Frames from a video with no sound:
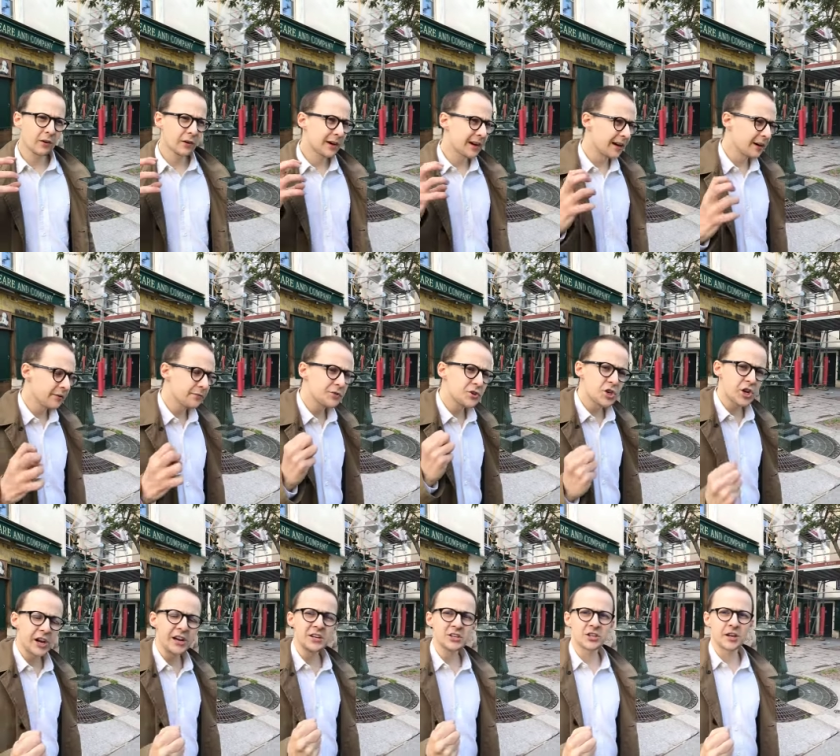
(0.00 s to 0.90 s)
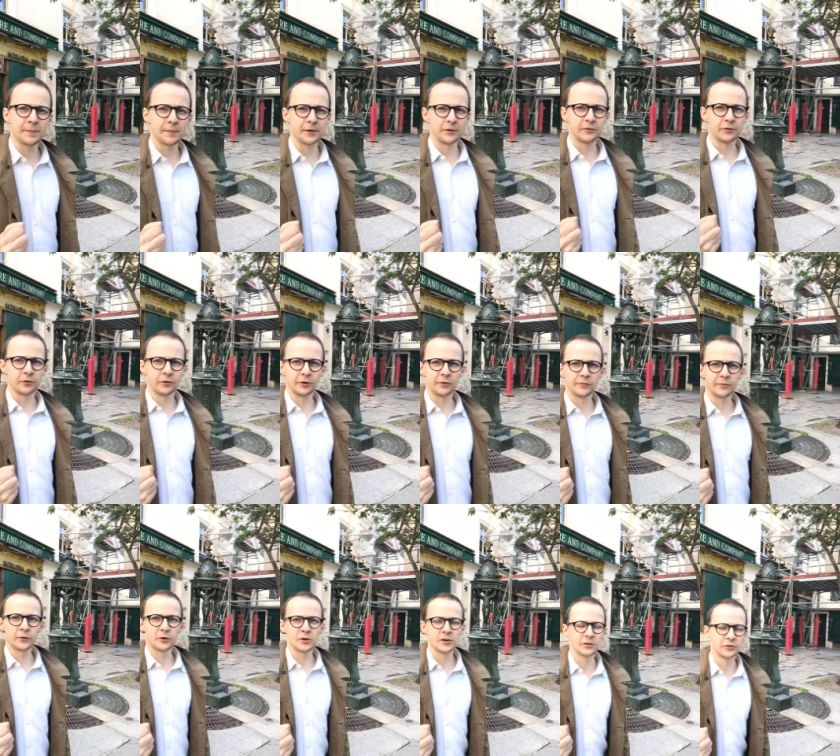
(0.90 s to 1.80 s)
kind of change happened to the
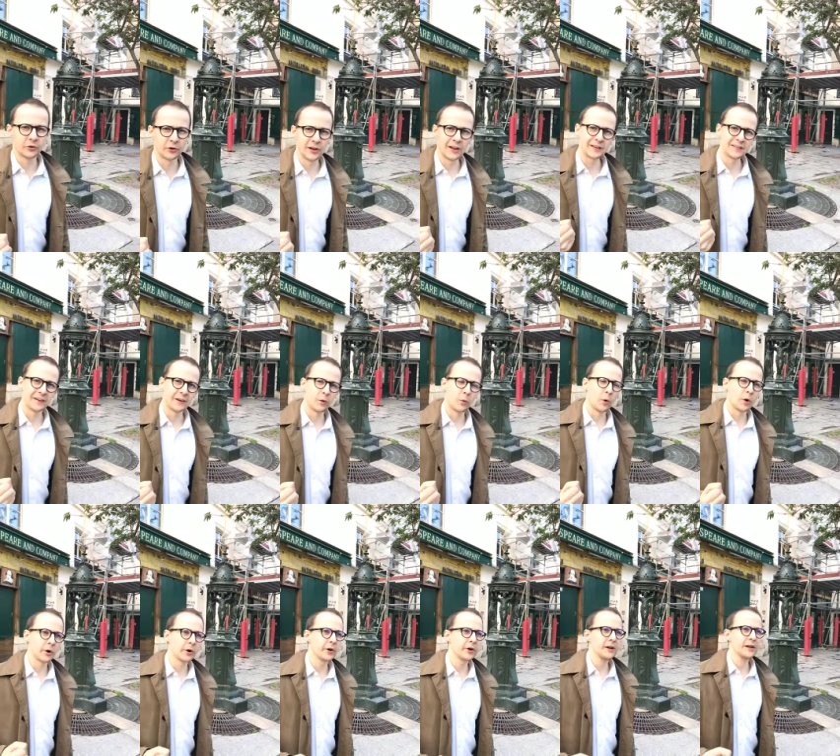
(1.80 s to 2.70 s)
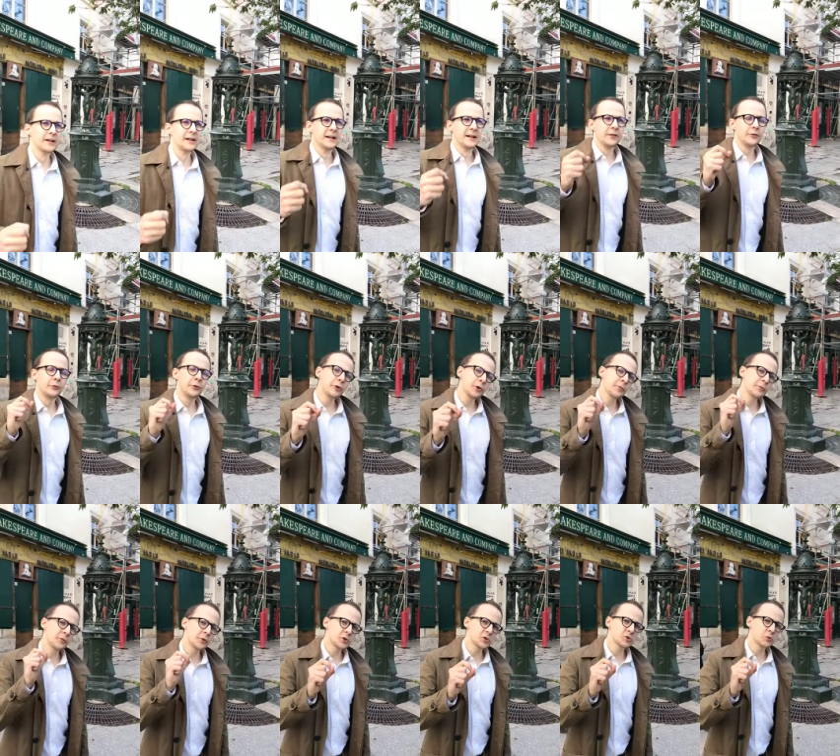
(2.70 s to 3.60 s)
to Latin Quarter? During the
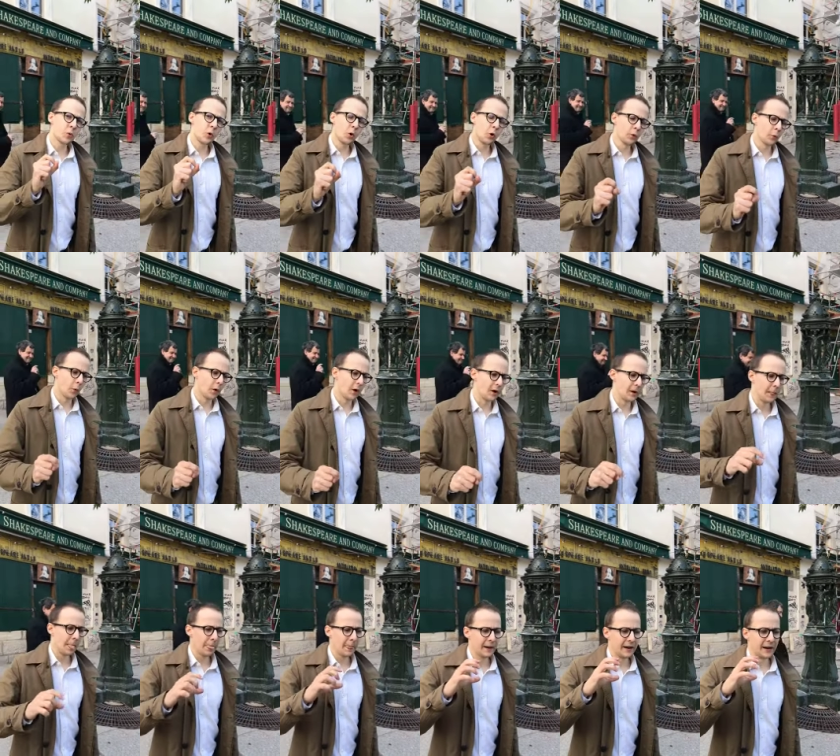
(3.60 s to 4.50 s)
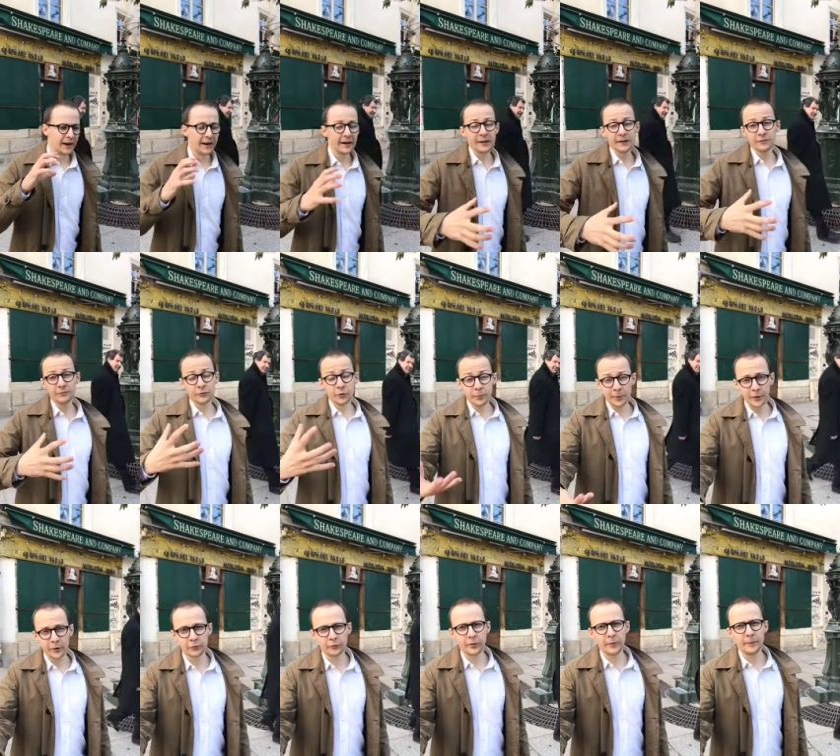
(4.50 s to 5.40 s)
First World War, I have to pay
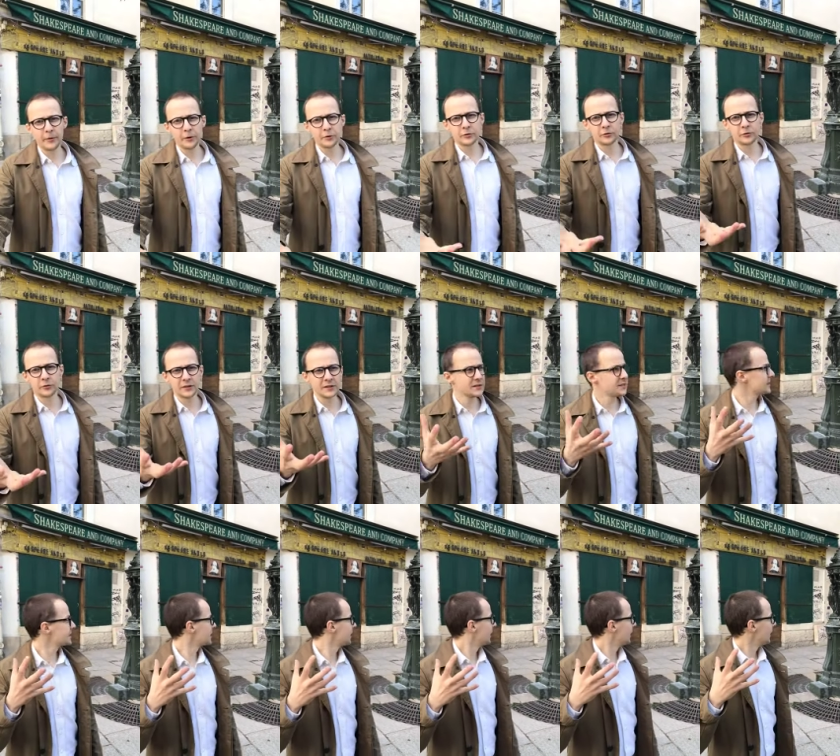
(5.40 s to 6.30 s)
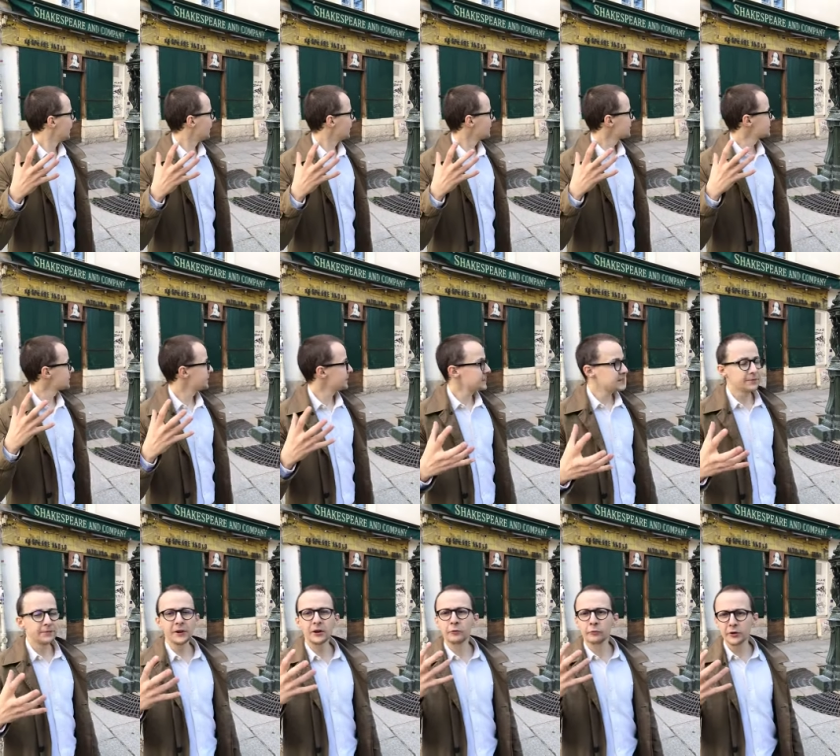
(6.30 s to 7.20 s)
a tribute to this uh,
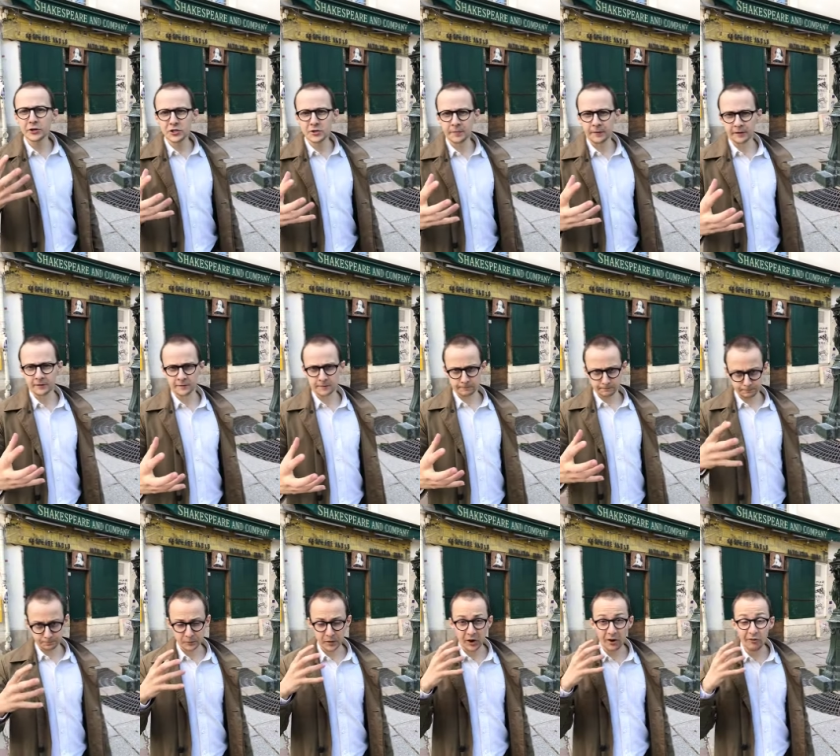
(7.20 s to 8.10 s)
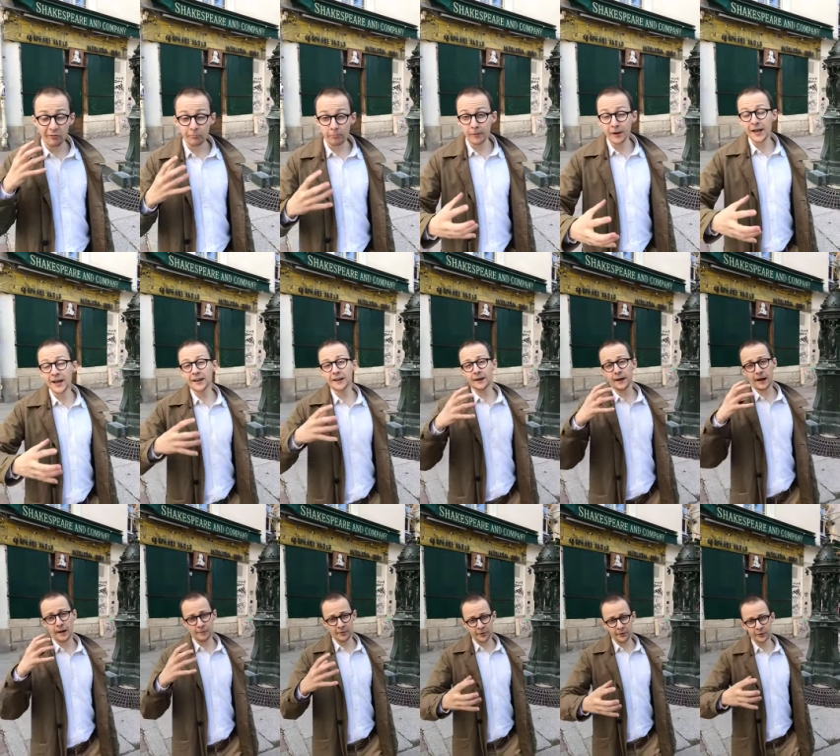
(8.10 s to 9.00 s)
specific regiment of black
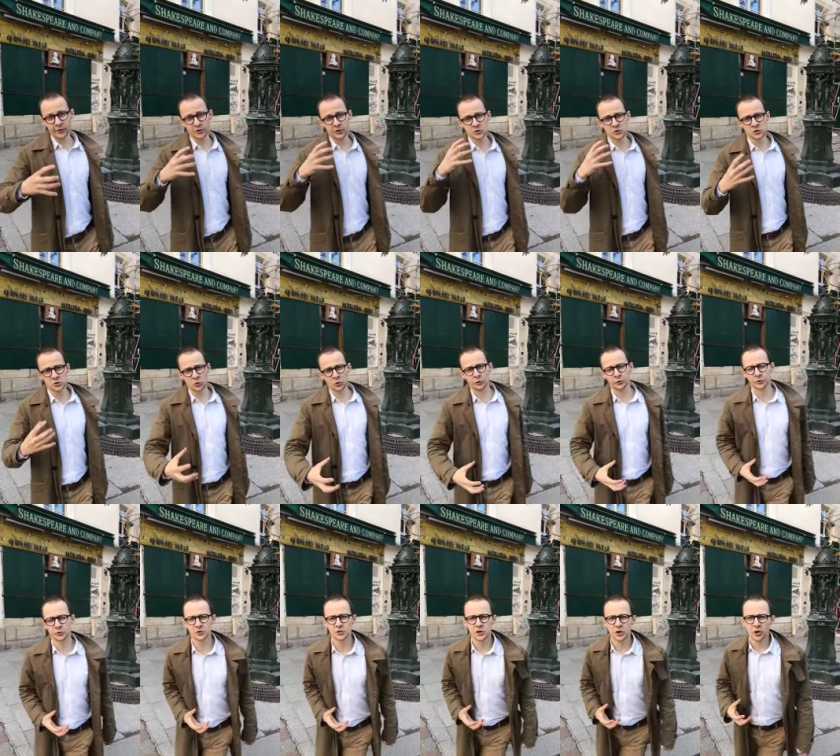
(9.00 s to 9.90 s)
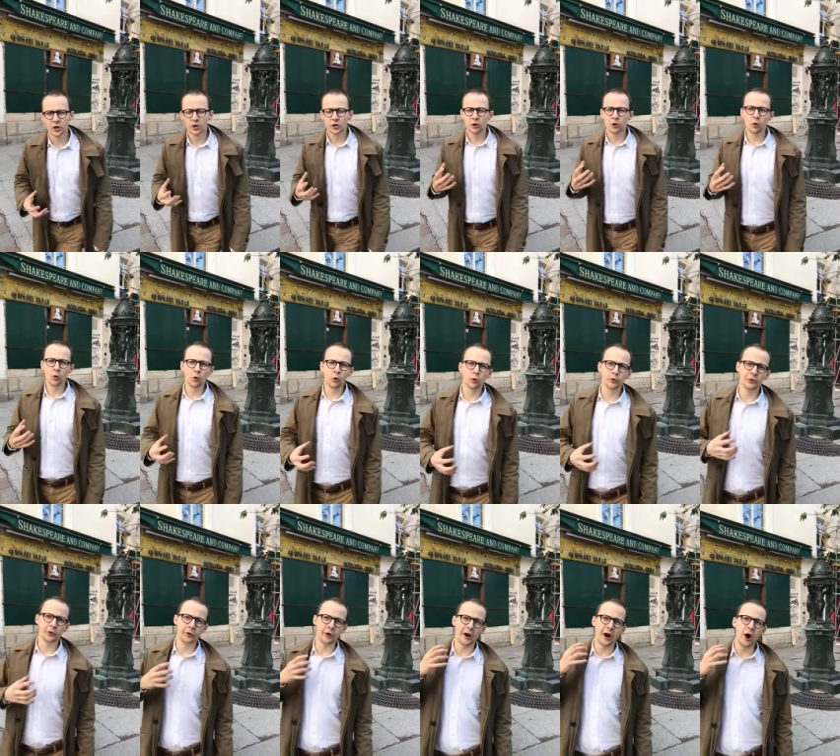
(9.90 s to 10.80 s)
American soldiers called
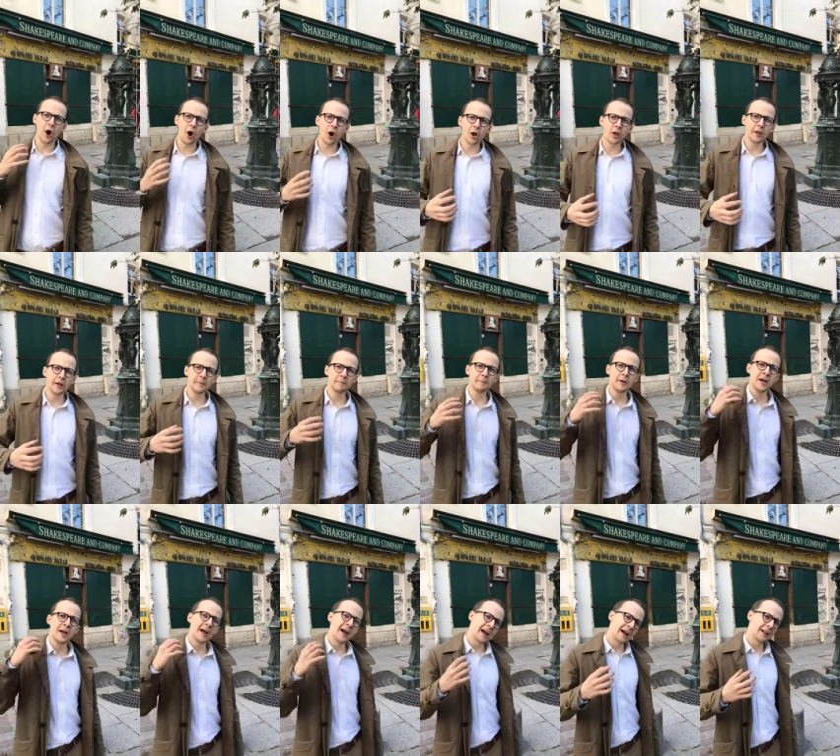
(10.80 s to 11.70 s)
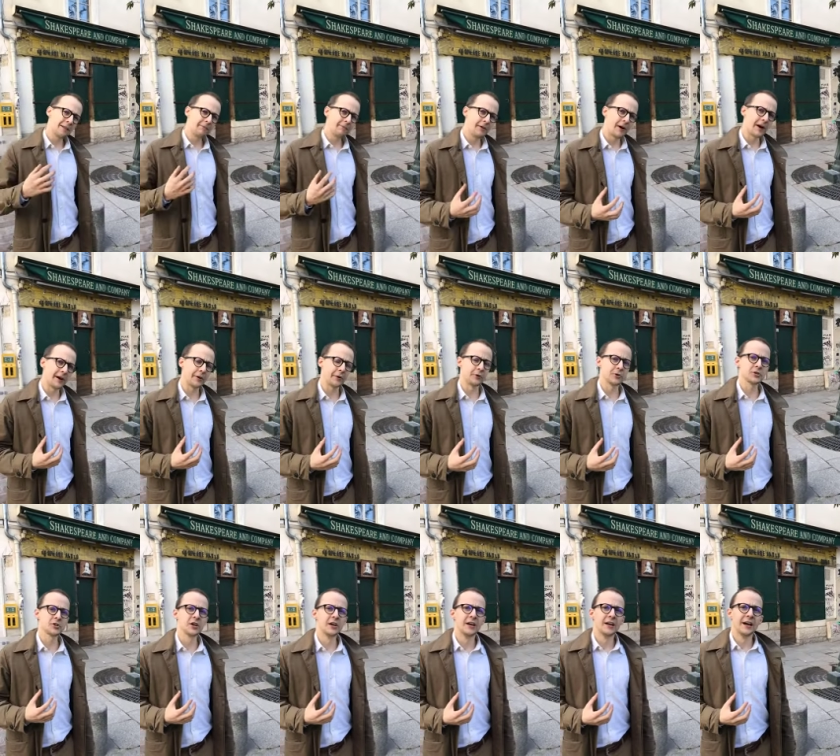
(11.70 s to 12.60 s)
the Harlem
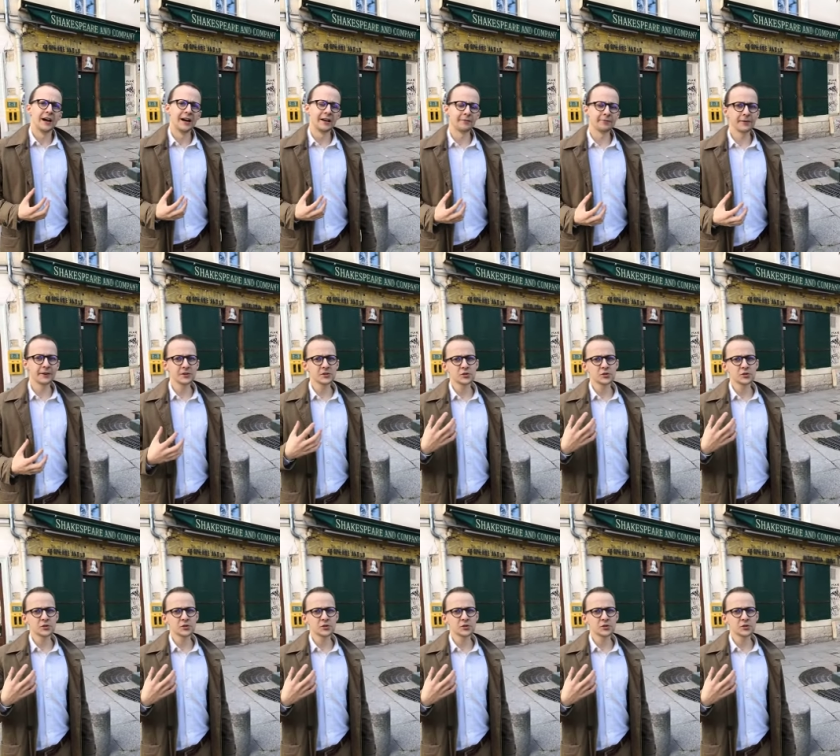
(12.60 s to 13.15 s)
Hellfighters. And thanks